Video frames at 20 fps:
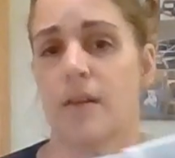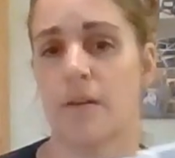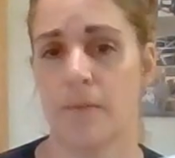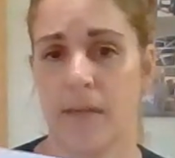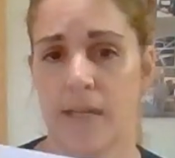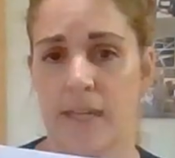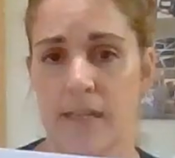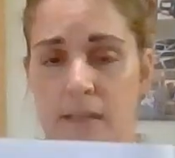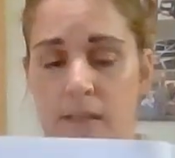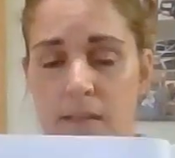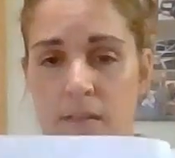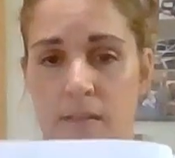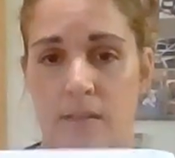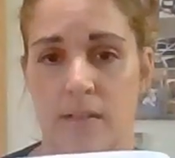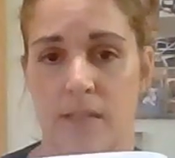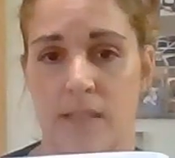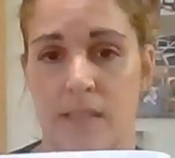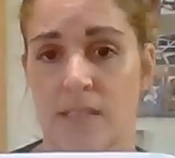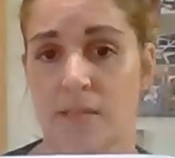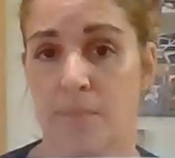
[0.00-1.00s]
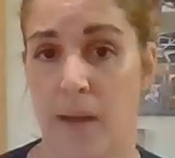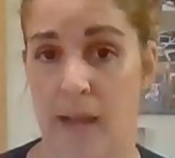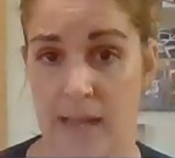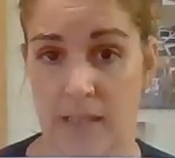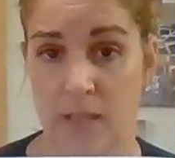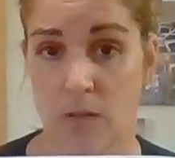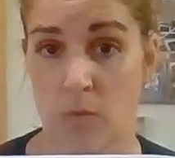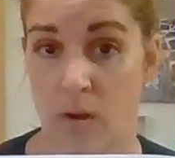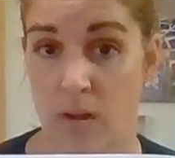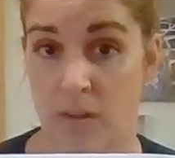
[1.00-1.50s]
with is
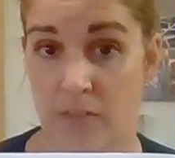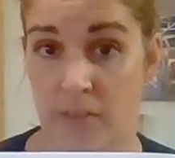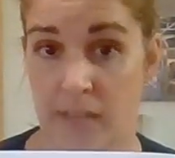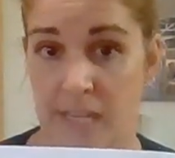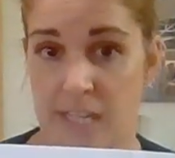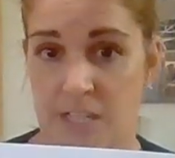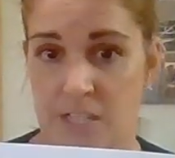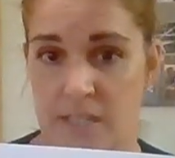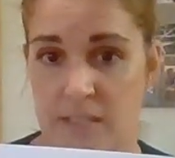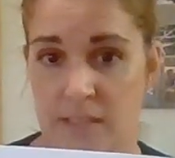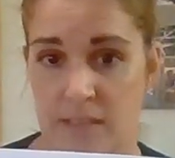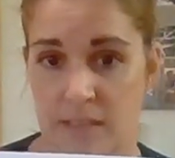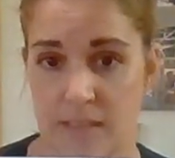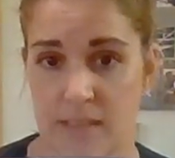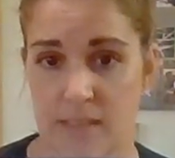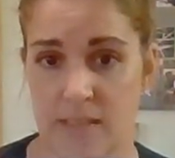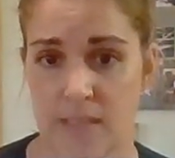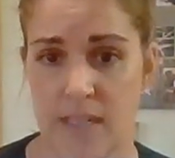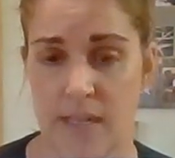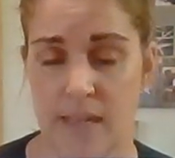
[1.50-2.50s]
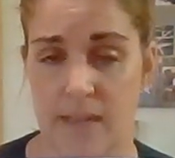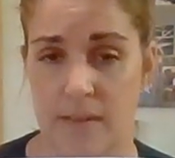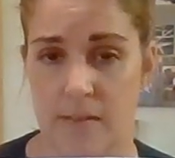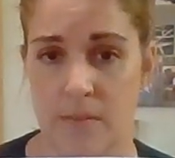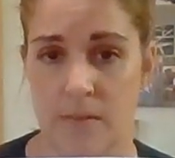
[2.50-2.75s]
pilot qualifications on this side.